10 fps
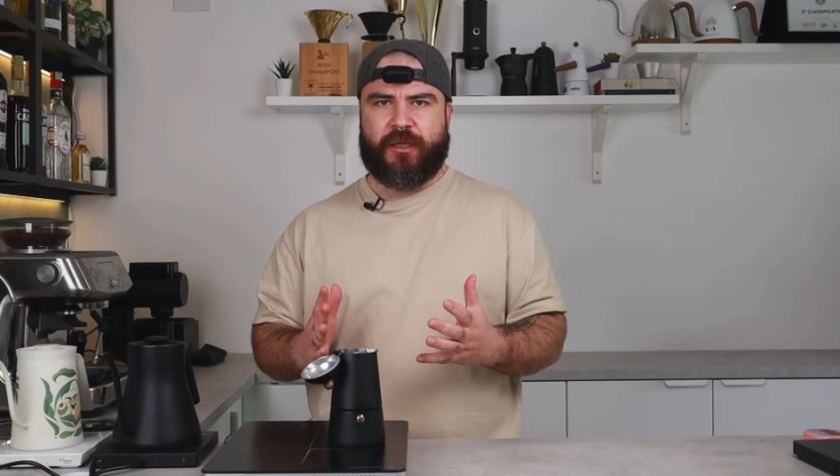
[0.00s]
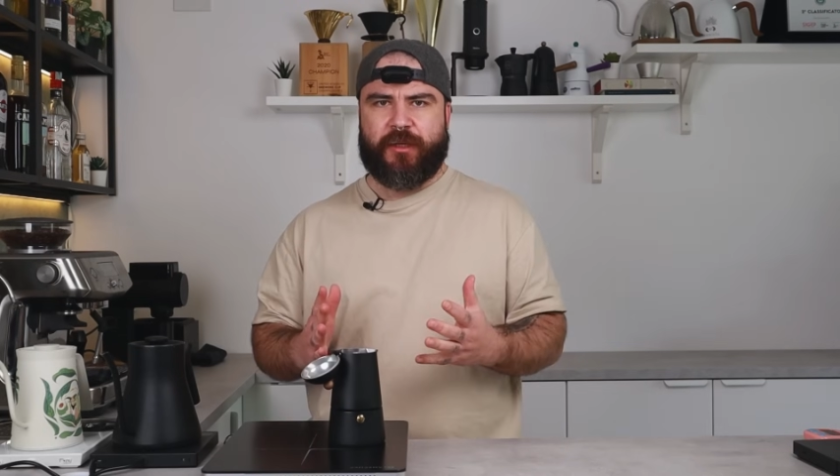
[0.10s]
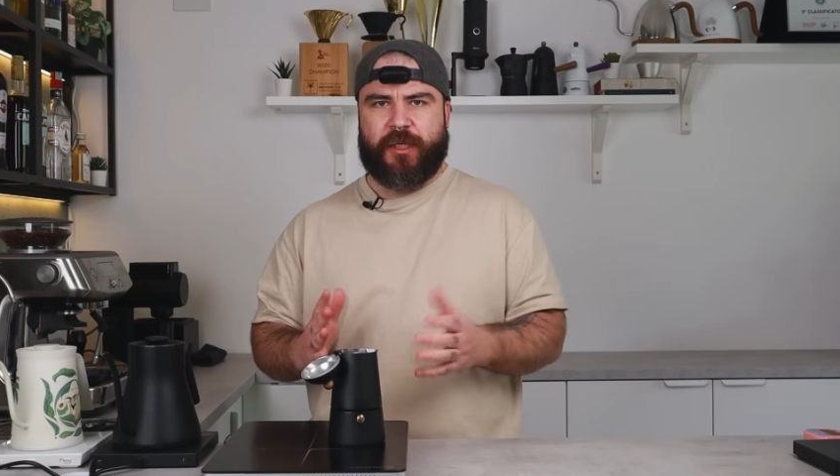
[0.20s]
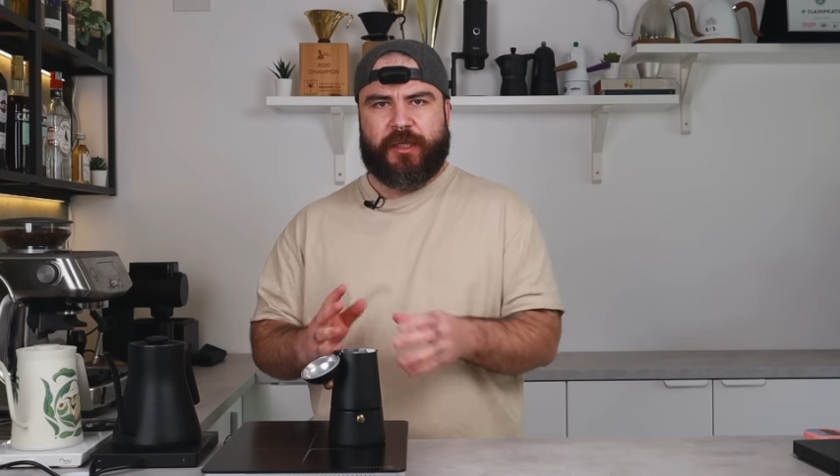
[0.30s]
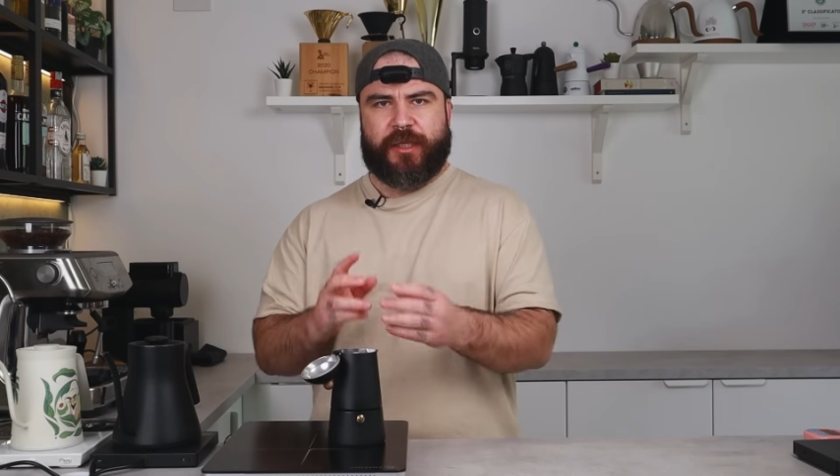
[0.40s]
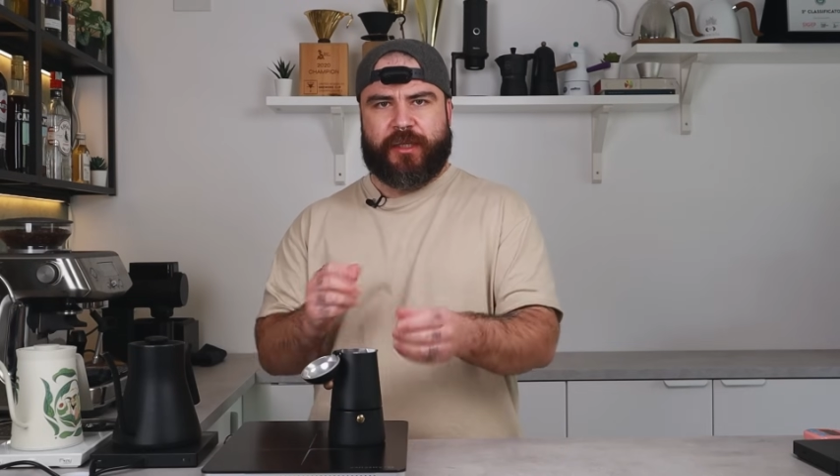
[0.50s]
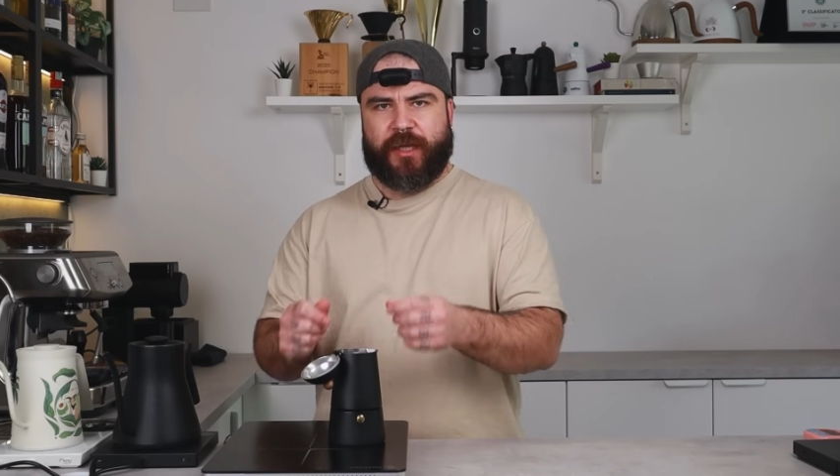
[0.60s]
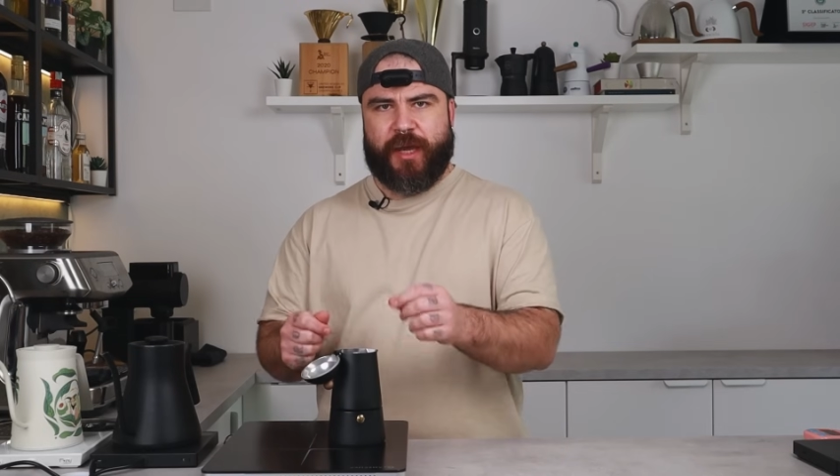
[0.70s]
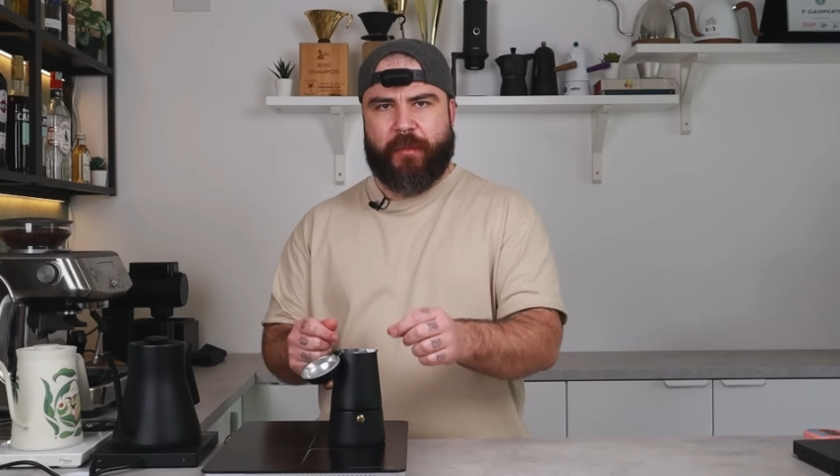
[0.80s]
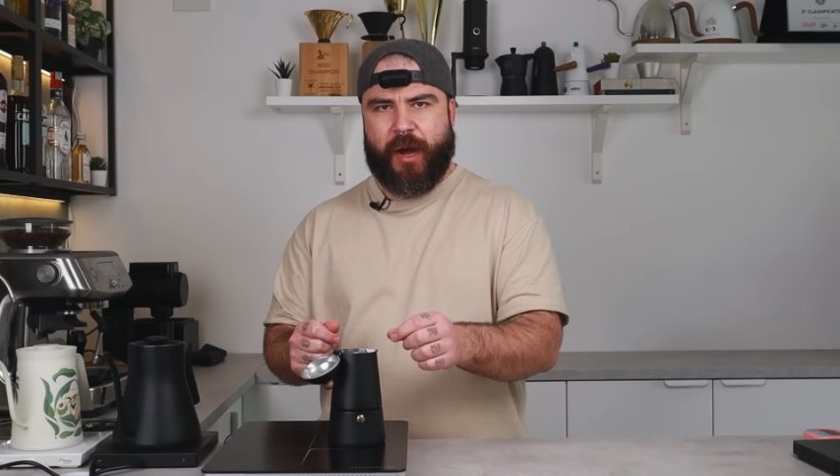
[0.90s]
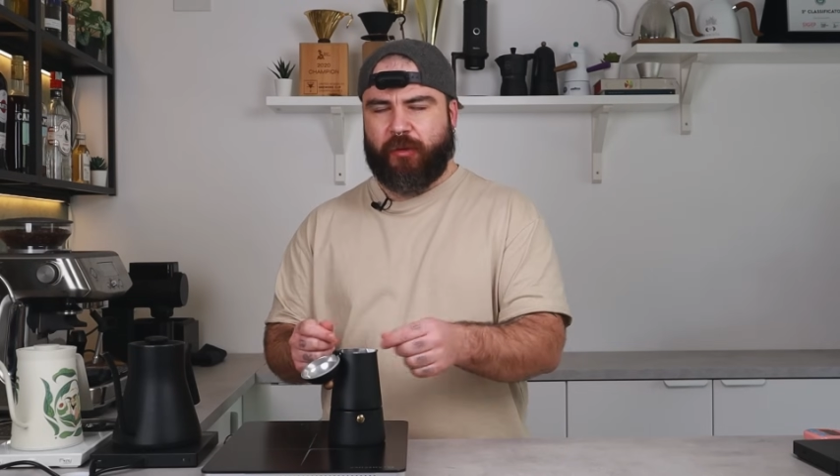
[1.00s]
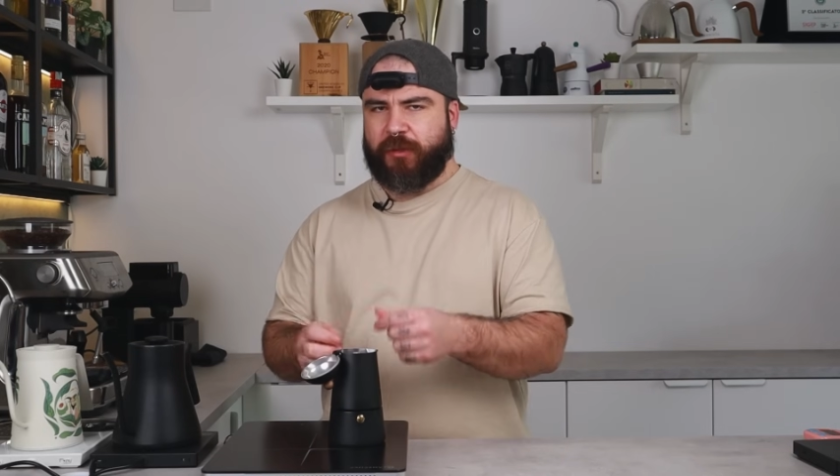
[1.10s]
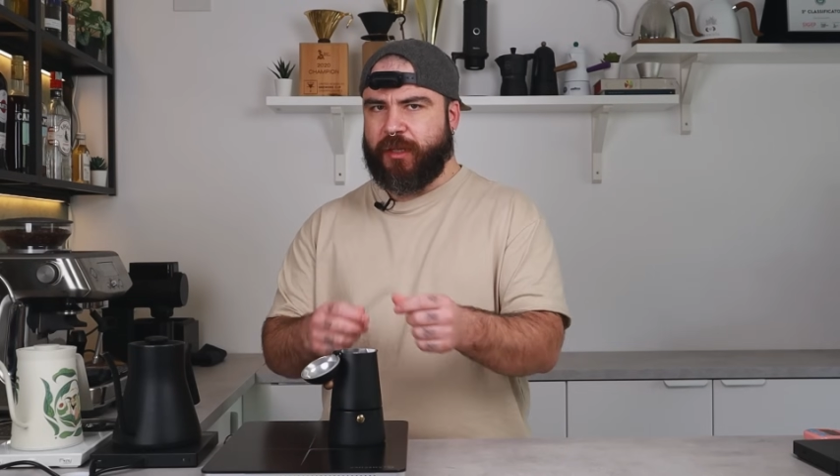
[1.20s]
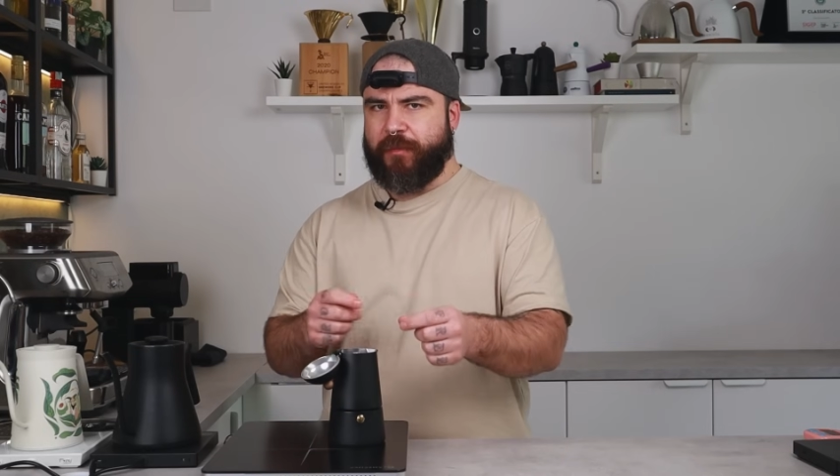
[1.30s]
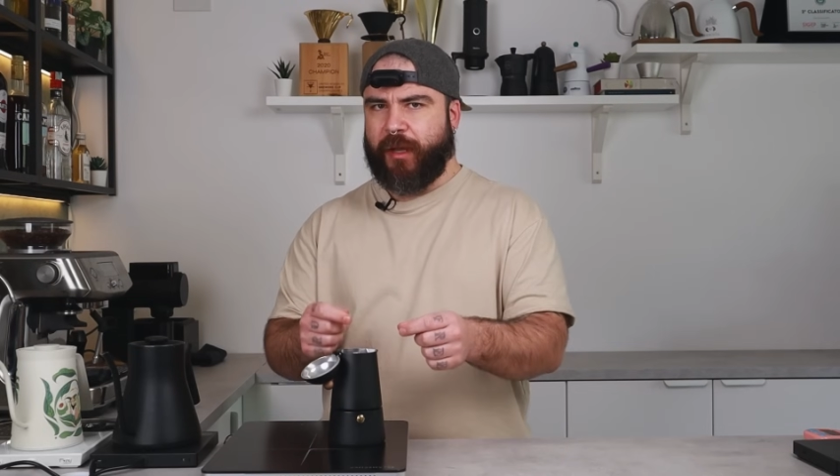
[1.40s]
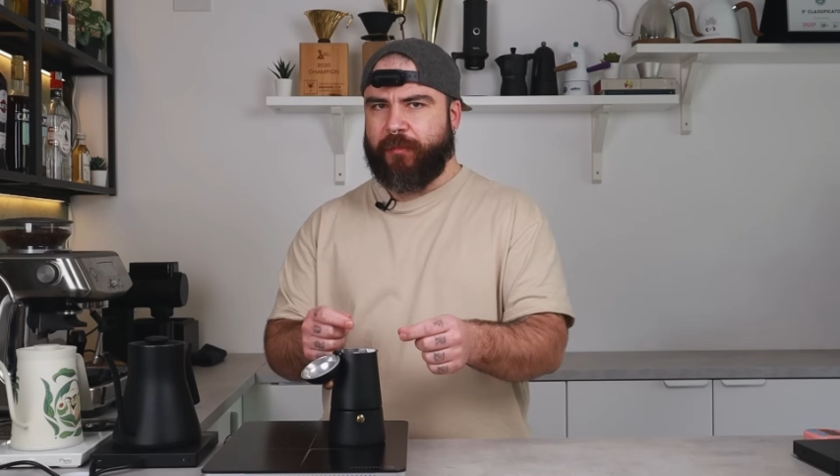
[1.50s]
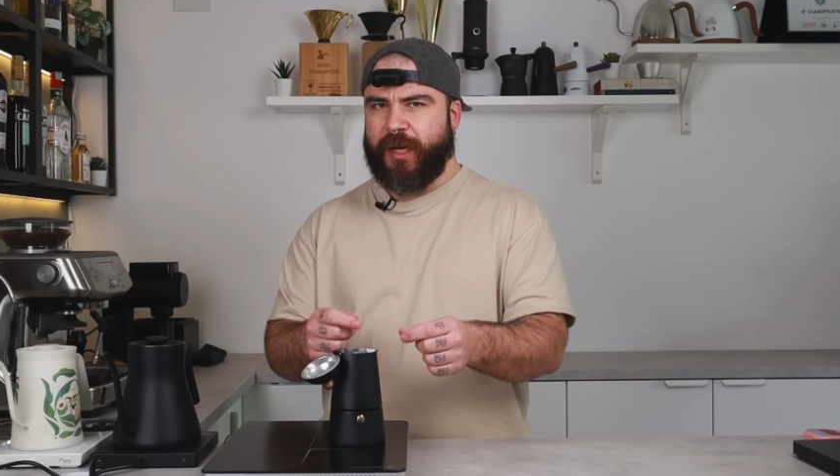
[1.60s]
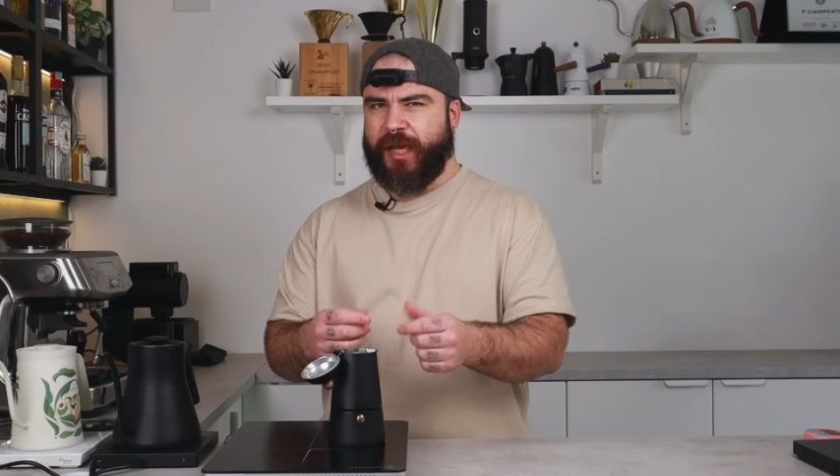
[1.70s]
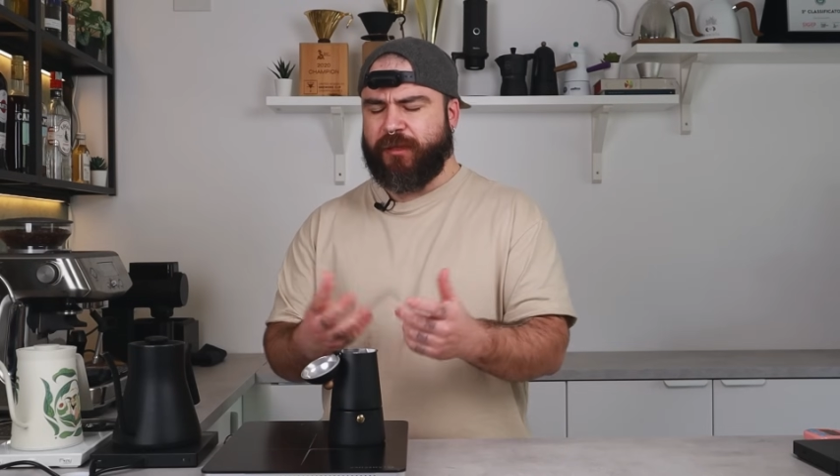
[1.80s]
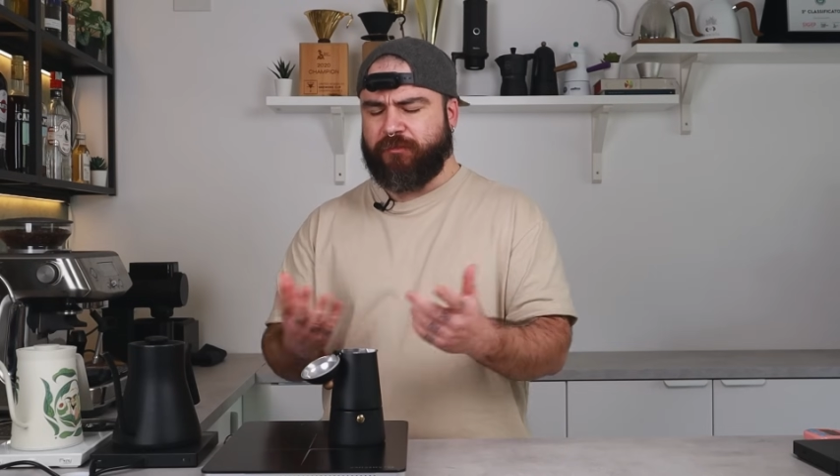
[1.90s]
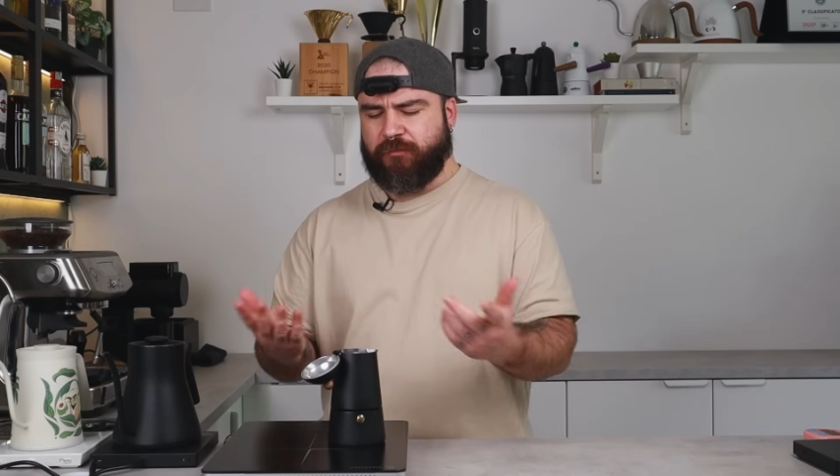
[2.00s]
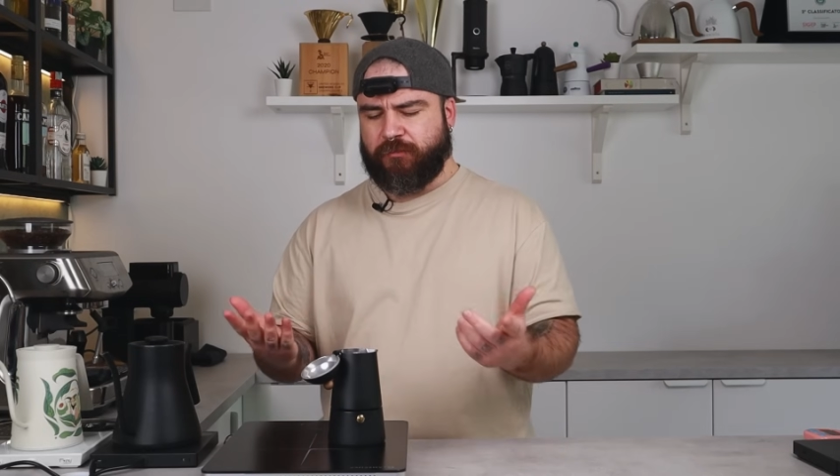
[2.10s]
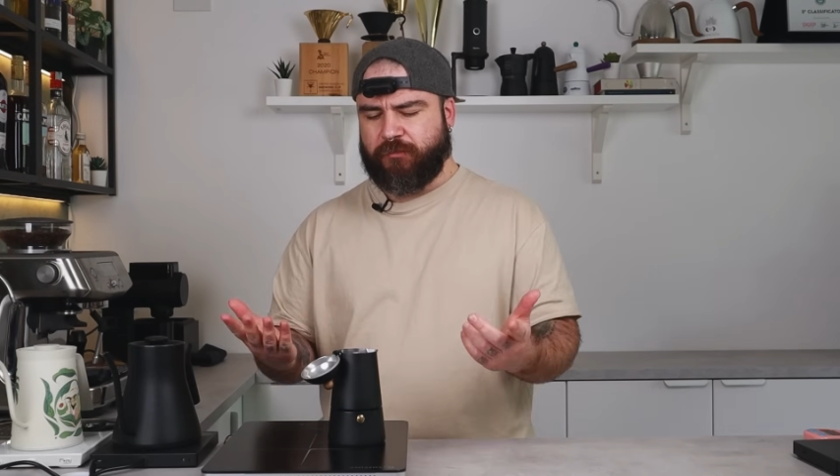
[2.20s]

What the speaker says: that came out, the bubbling?